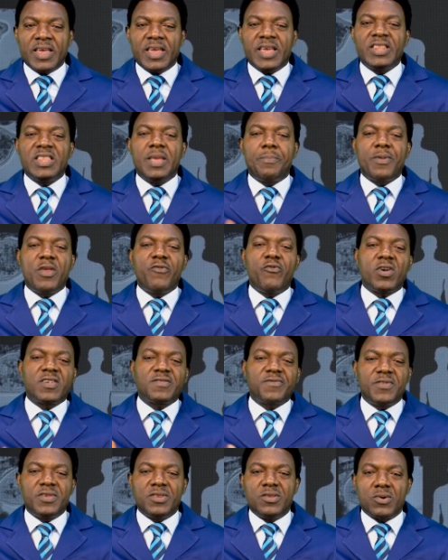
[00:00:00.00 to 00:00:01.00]
In the previous
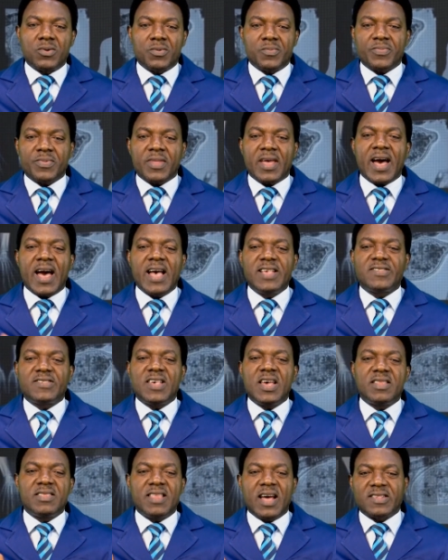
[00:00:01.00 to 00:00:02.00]
video, I
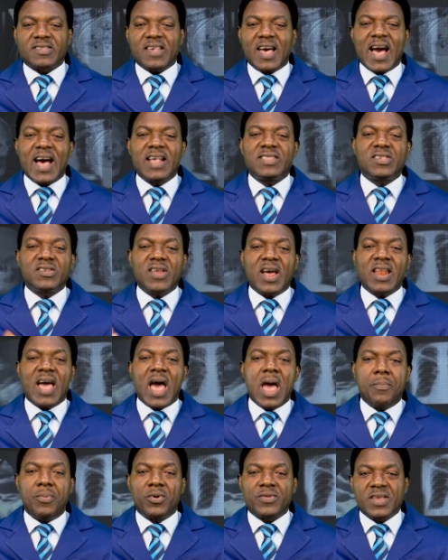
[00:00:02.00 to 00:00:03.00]
said that arterial
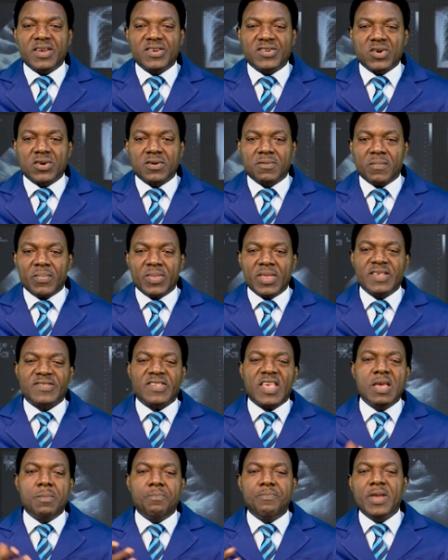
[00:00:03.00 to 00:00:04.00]
hypertension is
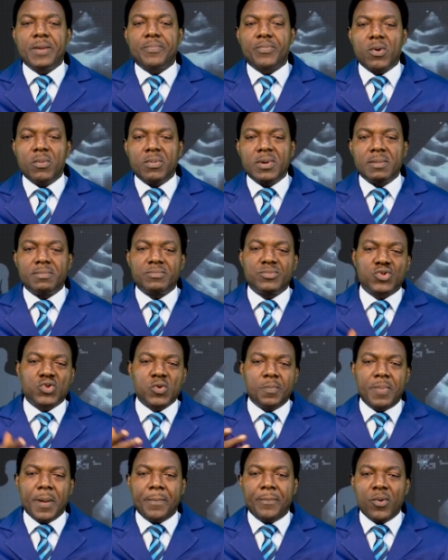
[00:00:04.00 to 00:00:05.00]
a big problem
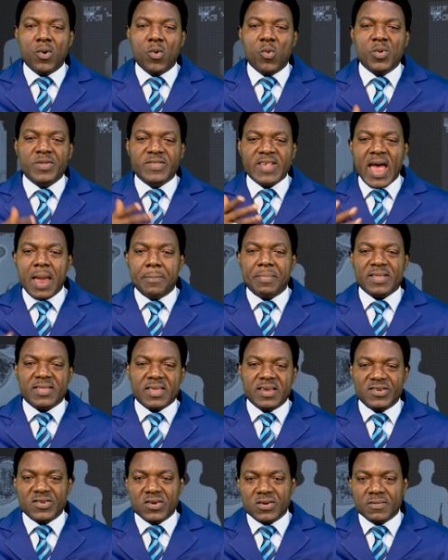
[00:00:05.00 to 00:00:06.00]
to people with
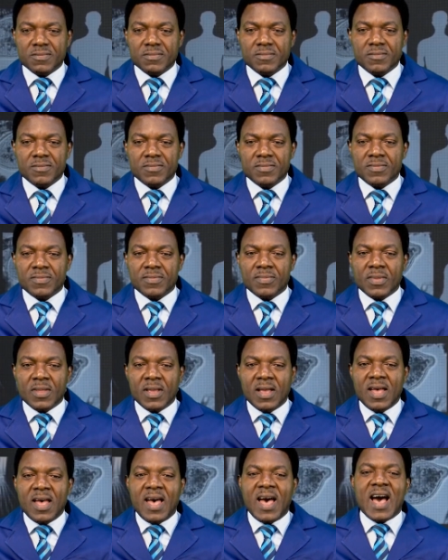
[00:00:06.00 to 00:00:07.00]
hypertension,
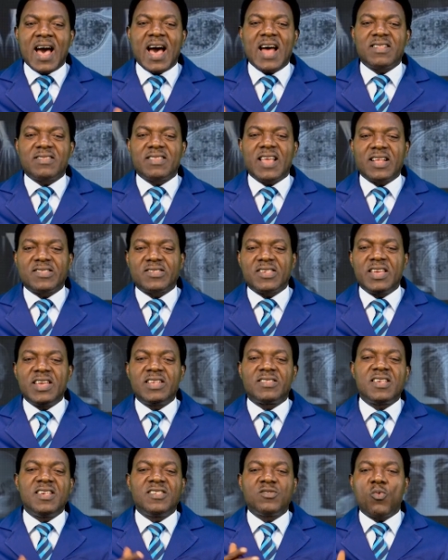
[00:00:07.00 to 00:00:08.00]
and that
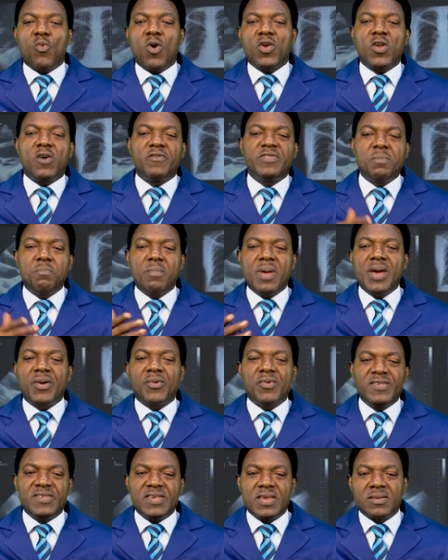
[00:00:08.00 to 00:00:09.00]
it is one of the main
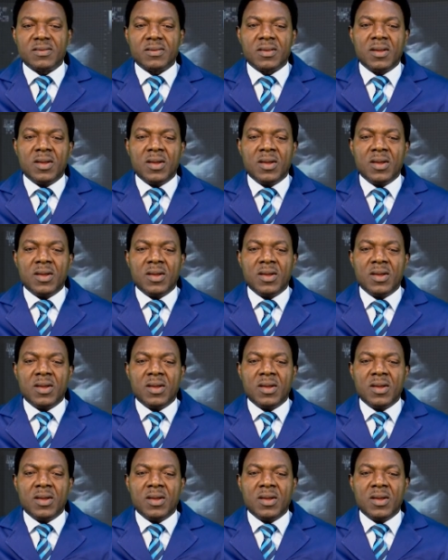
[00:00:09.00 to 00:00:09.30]
reasons